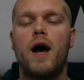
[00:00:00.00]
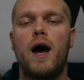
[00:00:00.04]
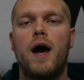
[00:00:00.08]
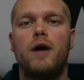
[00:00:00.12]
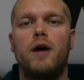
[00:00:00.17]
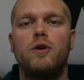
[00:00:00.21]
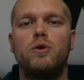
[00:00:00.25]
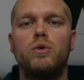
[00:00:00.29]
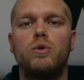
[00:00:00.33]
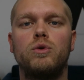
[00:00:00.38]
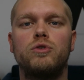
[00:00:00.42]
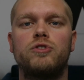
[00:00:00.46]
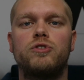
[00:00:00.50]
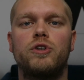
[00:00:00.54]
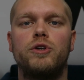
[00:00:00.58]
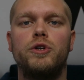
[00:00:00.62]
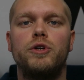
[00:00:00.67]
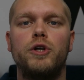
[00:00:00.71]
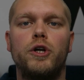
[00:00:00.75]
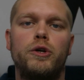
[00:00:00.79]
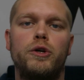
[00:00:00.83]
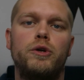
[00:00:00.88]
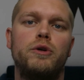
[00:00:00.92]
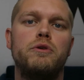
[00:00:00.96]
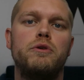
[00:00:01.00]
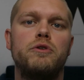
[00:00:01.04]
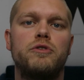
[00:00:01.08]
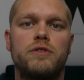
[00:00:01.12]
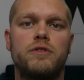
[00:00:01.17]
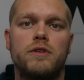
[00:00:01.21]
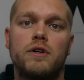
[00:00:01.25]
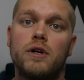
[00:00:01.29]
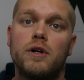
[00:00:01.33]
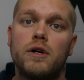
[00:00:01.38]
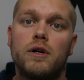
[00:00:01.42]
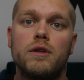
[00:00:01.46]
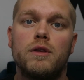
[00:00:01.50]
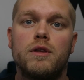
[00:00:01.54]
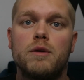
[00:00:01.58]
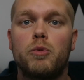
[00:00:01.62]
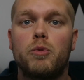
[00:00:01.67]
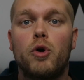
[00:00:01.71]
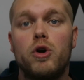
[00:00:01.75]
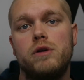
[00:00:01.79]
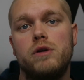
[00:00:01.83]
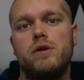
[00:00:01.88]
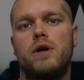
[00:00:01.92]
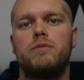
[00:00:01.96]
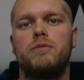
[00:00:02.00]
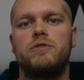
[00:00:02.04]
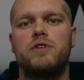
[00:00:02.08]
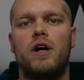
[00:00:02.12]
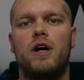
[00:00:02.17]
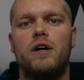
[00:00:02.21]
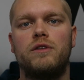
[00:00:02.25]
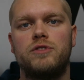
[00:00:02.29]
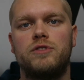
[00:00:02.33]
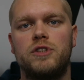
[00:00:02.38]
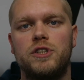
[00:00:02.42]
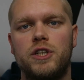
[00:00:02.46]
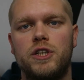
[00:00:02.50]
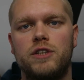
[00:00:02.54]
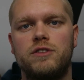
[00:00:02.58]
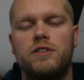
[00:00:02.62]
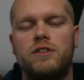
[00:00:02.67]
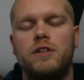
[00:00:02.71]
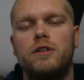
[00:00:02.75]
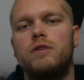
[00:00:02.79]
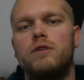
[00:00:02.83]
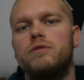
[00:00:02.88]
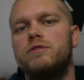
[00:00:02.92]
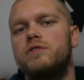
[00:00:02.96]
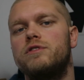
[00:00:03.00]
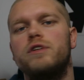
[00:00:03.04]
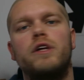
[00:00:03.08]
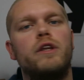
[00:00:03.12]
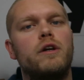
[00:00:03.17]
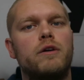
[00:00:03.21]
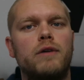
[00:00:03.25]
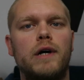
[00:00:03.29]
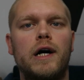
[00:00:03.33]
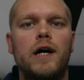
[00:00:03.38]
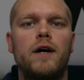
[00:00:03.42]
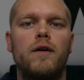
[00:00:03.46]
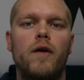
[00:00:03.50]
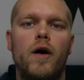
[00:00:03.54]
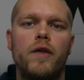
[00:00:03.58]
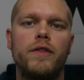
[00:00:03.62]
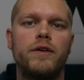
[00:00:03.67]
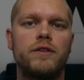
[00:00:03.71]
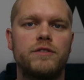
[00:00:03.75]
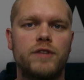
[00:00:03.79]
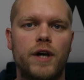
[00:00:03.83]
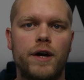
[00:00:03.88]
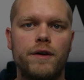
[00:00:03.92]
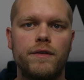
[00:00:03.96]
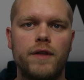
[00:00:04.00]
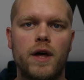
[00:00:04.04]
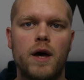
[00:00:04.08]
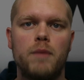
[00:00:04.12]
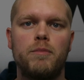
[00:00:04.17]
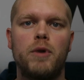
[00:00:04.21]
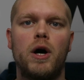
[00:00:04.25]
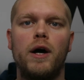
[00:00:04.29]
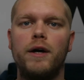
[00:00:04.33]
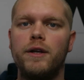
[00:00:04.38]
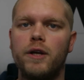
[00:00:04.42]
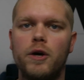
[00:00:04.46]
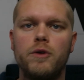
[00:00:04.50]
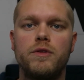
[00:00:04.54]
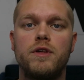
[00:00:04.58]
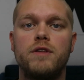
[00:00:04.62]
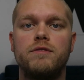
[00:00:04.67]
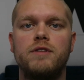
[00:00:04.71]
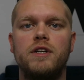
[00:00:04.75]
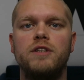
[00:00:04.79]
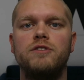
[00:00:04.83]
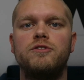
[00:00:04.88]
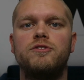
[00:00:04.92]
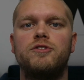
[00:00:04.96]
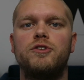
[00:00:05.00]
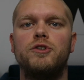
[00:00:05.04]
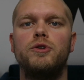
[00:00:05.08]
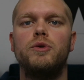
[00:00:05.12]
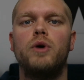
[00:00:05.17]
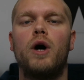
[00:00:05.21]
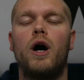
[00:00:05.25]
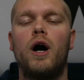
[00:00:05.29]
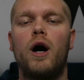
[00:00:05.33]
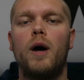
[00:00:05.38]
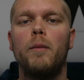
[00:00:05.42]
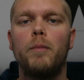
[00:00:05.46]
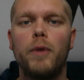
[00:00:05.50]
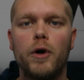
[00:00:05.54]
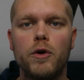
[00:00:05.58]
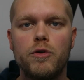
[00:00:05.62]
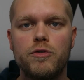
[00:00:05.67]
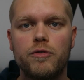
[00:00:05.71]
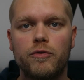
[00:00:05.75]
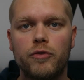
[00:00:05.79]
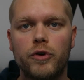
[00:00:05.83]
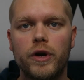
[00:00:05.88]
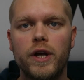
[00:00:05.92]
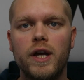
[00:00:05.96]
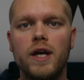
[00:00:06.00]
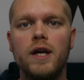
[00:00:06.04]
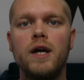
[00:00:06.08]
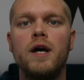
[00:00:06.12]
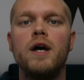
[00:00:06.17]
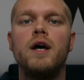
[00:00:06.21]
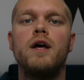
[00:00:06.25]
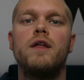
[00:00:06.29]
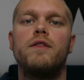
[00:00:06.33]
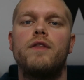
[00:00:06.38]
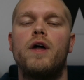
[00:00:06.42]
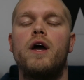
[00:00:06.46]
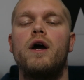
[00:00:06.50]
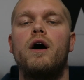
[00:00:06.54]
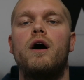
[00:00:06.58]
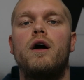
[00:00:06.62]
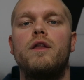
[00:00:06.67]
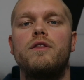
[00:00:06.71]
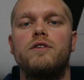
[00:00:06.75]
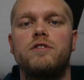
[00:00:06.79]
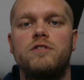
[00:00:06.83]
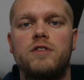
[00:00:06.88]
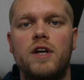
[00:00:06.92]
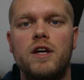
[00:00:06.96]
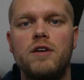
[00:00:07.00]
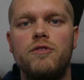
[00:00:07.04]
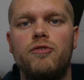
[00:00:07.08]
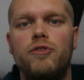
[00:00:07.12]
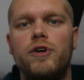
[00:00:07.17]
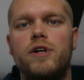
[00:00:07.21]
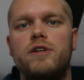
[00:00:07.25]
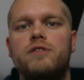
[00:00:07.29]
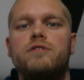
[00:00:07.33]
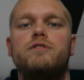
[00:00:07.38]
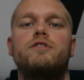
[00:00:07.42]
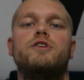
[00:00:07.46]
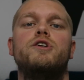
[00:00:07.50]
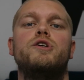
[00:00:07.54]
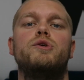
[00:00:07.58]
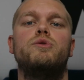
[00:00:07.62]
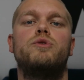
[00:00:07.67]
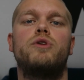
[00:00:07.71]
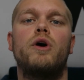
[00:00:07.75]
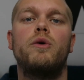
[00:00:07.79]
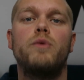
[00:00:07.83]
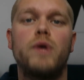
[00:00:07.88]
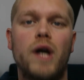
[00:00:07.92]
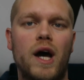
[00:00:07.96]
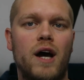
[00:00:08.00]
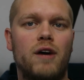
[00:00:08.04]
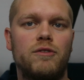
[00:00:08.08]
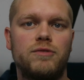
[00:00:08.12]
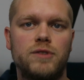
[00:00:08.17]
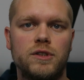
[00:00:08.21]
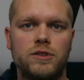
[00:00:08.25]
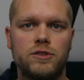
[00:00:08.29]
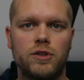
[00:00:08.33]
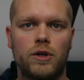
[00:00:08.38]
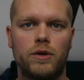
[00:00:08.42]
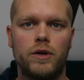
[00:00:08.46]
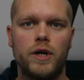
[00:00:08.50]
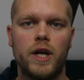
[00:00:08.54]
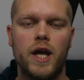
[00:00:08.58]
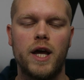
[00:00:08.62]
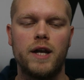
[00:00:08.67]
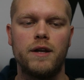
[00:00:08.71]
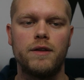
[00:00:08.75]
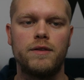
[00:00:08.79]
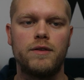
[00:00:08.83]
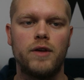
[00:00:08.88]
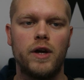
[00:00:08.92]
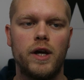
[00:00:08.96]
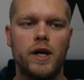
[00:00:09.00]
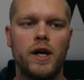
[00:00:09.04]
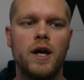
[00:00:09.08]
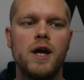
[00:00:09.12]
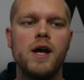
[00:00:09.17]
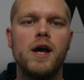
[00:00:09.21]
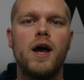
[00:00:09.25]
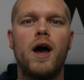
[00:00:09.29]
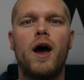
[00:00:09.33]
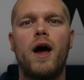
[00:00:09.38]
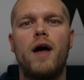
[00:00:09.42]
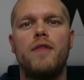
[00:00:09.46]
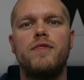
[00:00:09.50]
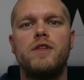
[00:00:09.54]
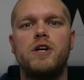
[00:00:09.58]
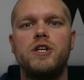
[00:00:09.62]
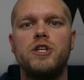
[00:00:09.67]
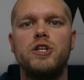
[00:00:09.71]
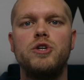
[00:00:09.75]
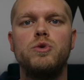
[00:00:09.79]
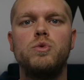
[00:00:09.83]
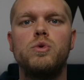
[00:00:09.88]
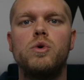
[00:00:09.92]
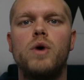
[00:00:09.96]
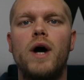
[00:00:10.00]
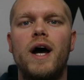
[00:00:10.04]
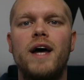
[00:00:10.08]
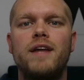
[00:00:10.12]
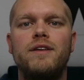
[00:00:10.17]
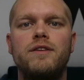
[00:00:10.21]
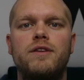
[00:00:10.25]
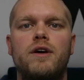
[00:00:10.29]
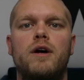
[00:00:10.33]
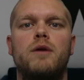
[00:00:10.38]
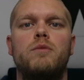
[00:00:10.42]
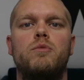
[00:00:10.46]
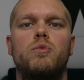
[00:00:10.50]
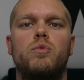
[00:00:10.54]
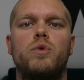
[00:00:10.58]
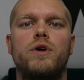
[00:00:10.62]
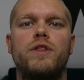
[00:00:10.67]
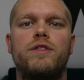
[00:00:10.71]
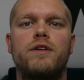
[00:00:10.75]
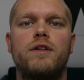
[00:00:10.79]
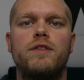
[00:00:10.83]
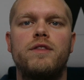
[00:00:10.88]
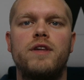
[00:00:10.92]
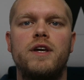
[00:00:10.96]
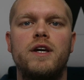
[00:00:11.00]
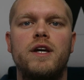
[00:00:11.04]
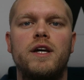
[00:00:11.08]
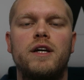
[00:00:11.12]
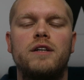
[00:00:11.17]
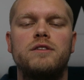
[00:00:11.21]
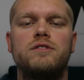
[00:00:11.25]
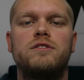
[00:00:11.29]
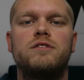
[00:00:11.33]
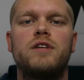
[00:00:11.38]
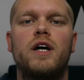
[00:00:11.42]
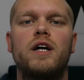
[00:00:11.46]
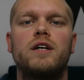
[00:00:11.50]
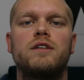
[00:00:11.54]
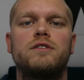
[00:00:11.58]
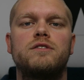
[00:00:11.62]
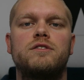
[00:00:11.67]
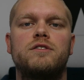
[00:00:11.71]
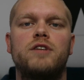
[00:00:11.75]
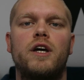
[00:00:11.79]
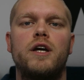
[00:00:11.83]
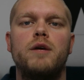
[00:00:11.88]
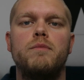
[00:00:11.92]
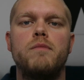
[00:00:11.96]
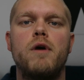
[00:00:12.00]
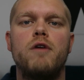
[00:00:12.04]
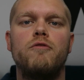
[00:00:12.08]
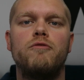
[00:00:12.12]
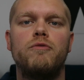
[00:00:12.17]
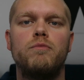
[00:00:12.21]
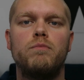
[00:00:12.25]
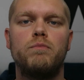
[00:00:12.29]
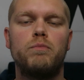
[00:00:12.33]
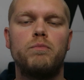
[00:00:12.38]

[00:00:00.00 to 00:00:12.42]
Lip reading: and also you use the programs that I've suggested. Obviously there are others out there, but I know that these two are both free. They are the safest. You don't have to torrent anything and then you will end up with the exact same